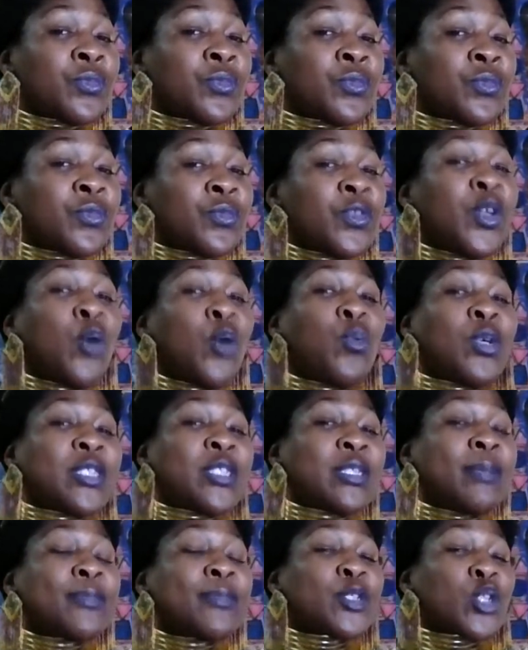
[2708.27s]
There was
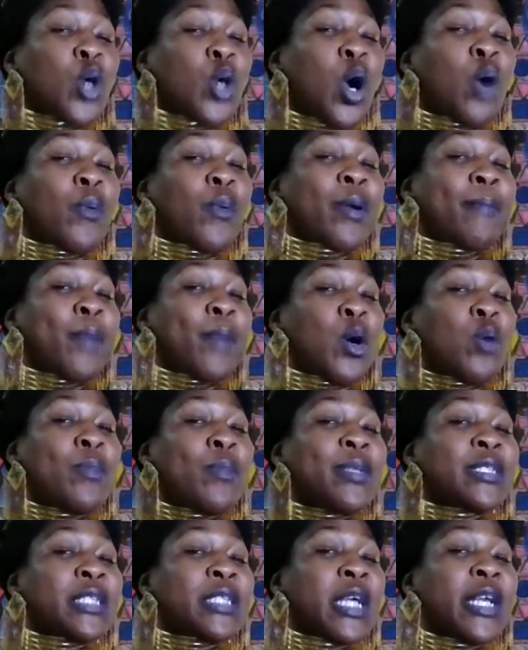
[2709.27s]
some scarring
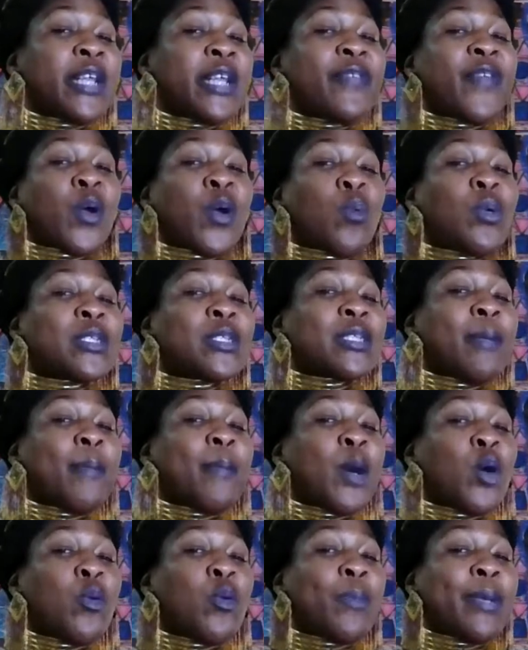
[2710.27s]
moments, honey. There was a
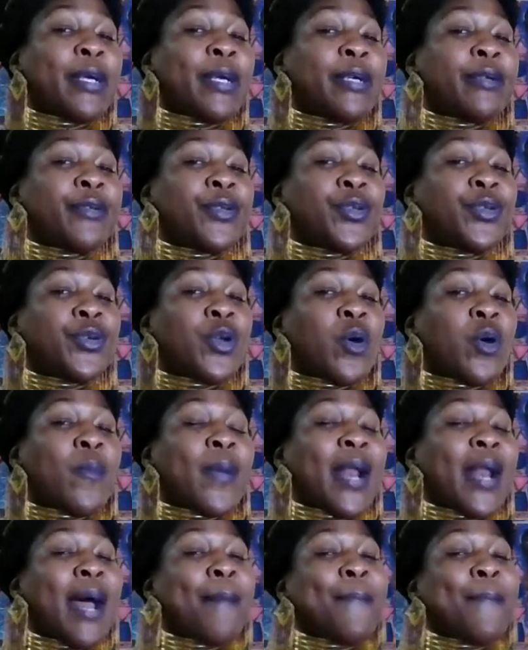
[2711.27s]
moment, but
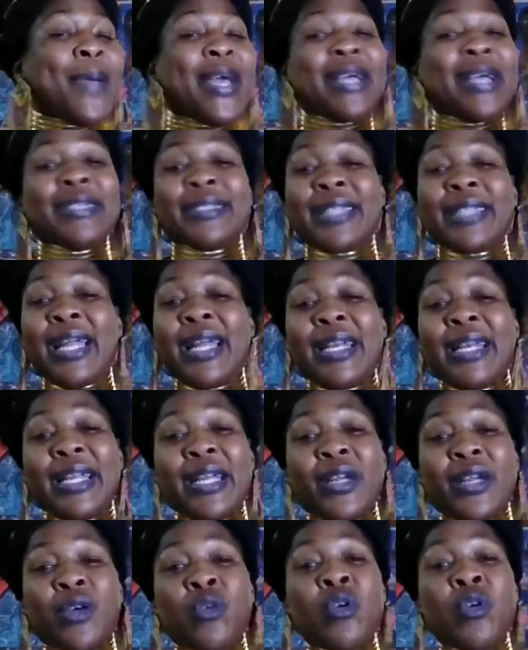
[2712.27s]
I'm past that
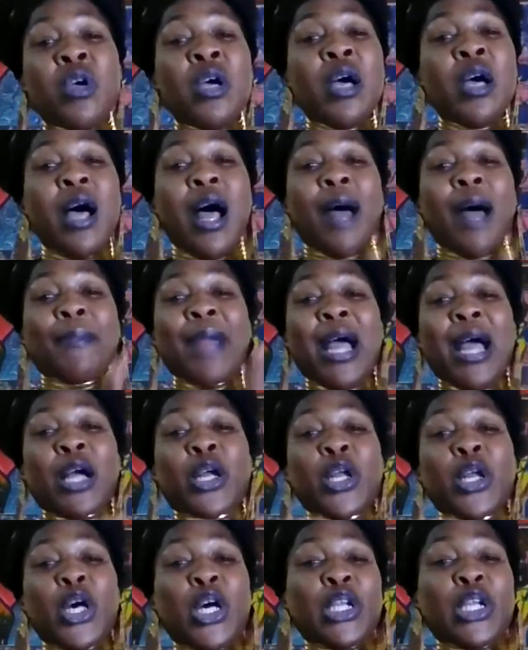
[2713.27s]
now. I'm not
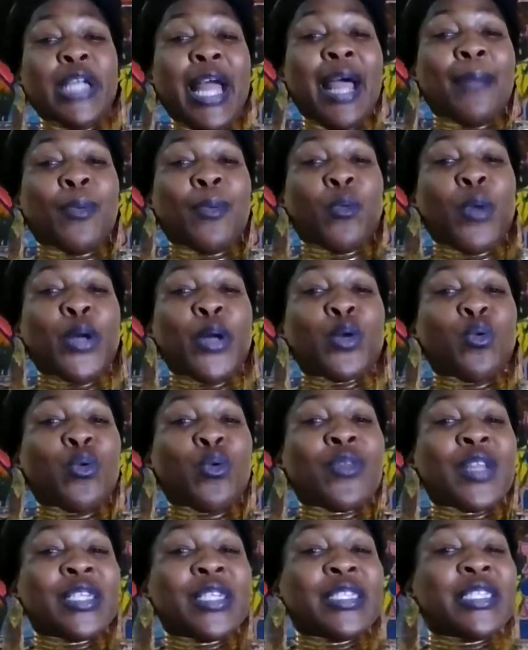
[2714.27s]
gonna elaborate on
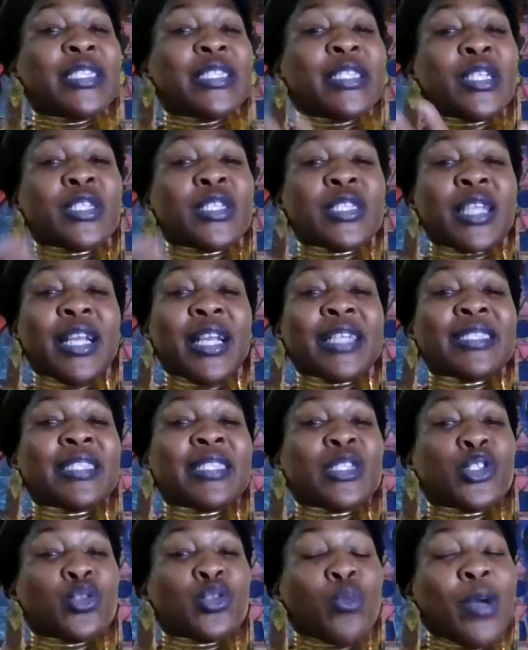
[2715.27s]
the details of that
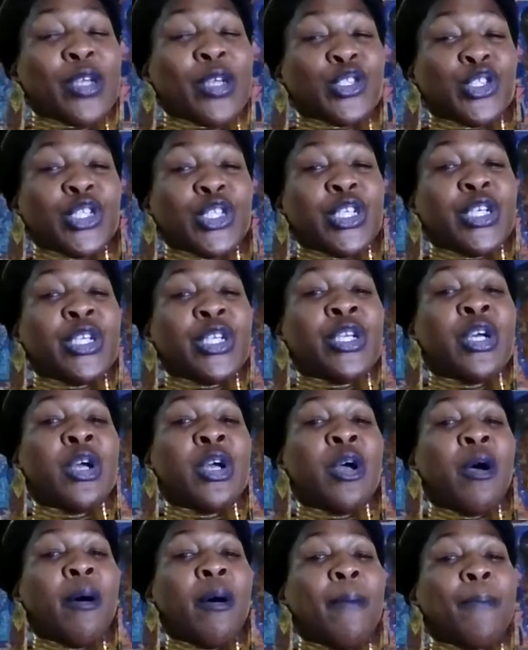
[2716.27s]
situation,
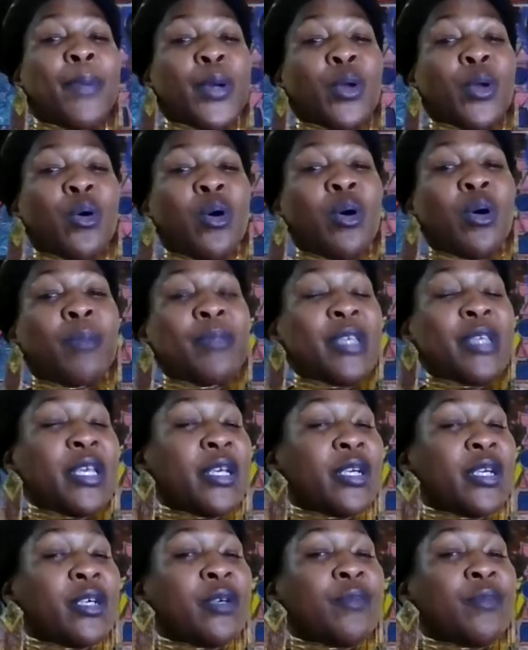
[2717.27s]
but
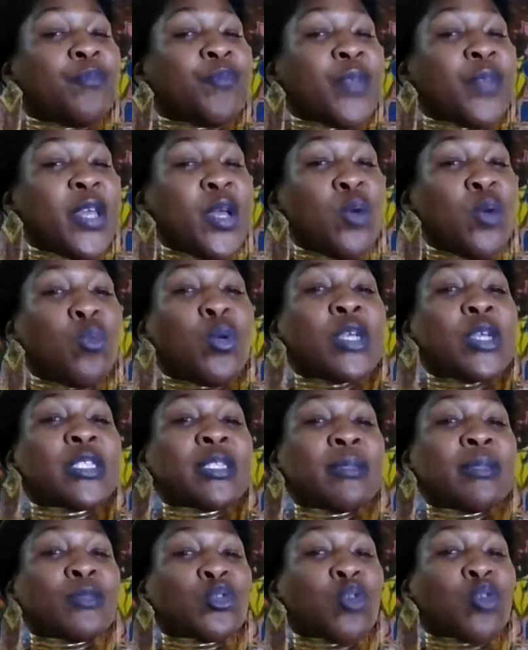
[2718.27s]
yeah, it was
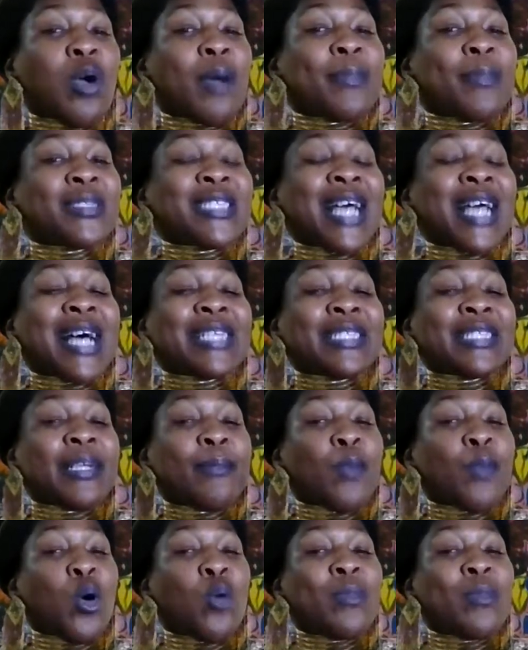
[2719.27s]
some traumatizing
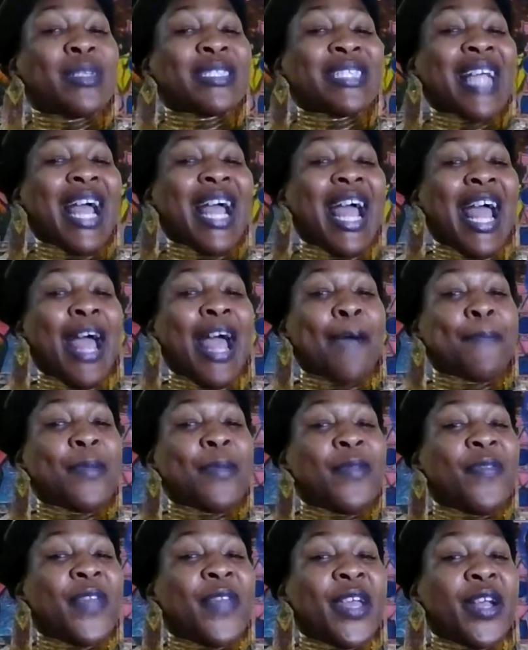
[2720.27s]
moments that
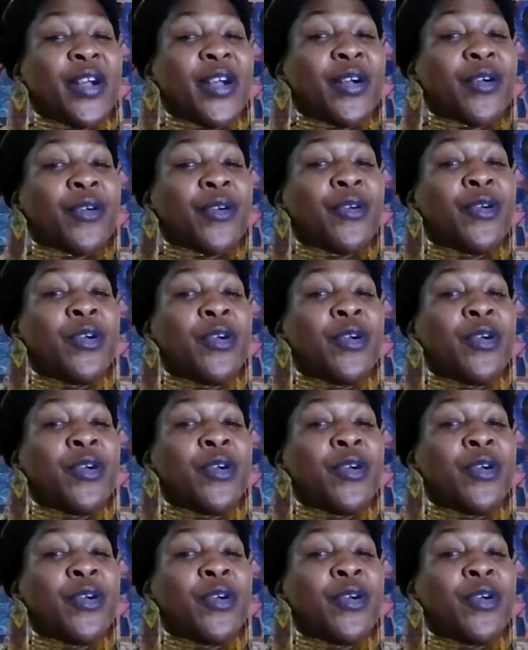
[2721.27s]
happened there,